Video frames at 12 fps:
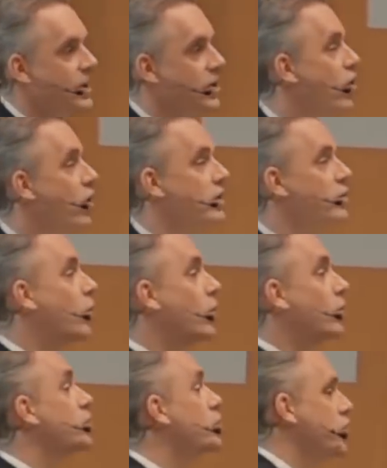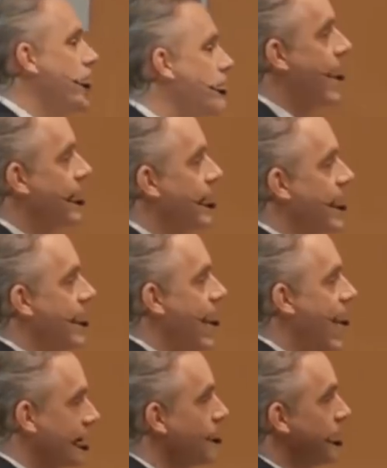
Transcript: you're not in worse shape than at the